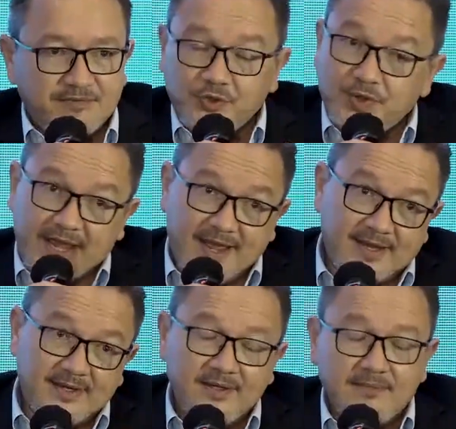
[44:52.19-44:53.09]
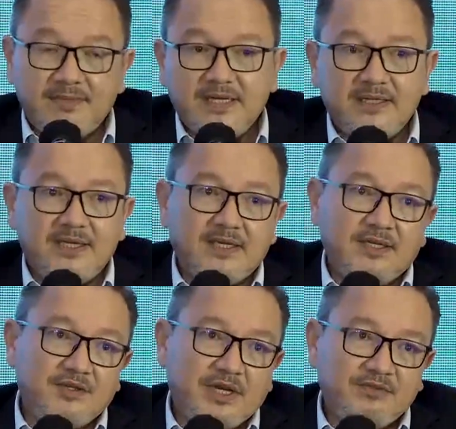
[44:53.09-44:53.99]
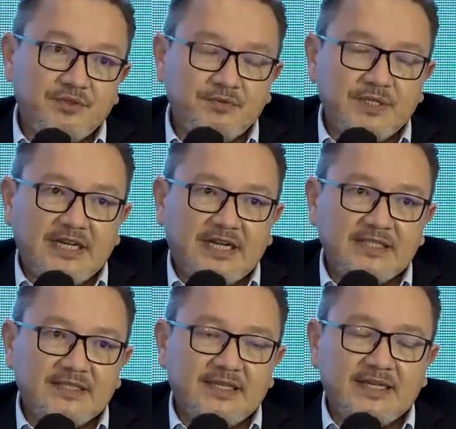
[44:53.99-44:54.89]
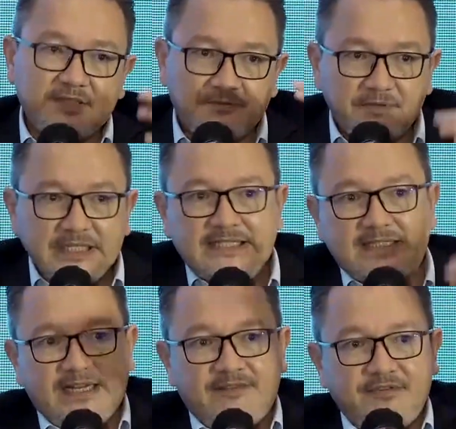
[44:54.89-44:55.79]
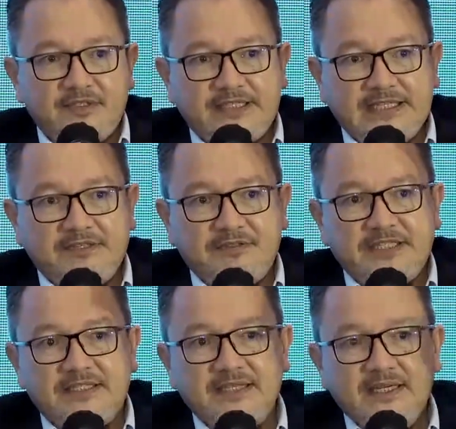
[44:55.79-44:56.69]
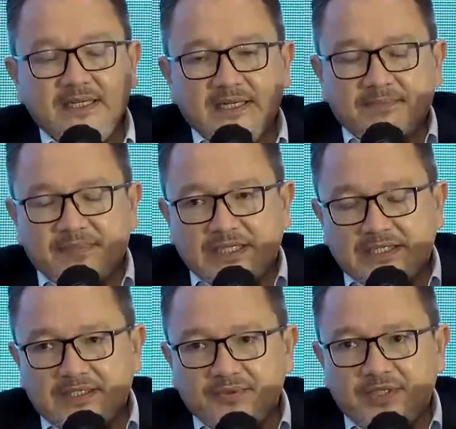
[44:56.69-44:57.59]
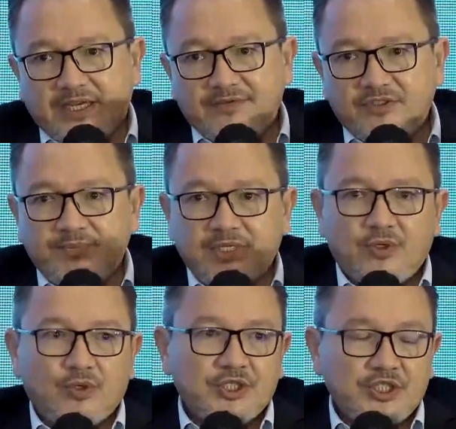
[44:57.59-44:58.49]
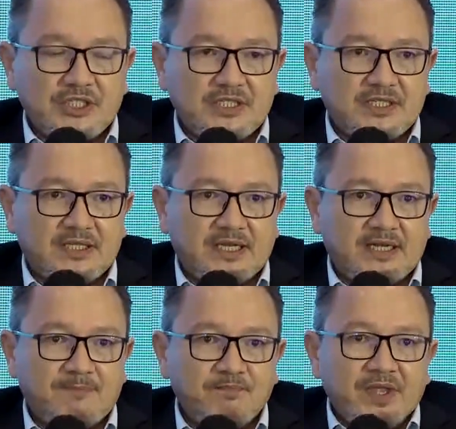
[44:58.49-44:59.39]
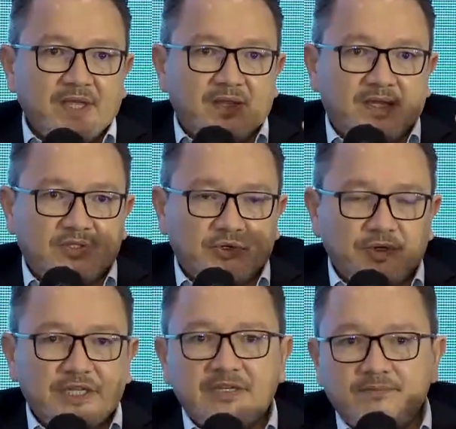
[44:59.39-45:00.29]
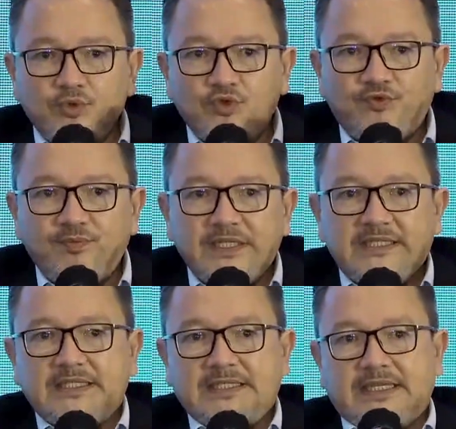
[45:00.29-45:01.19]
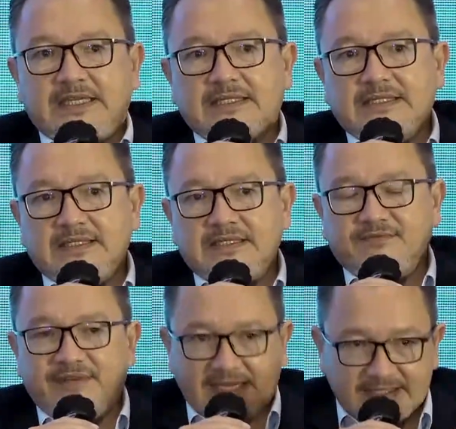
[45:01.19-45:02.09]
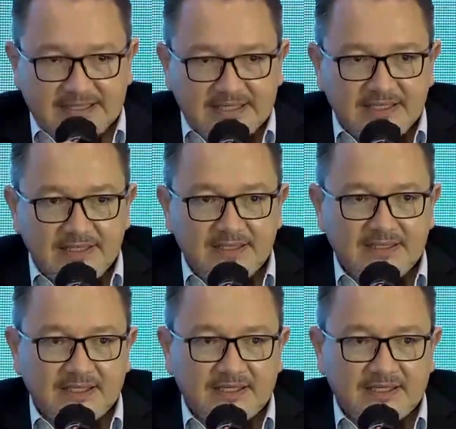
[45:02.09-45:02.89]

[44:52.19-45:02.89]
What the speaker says: You can, but you have to realize that the risk levels increase, because we have to be cautious that there's already a movement against vaccines,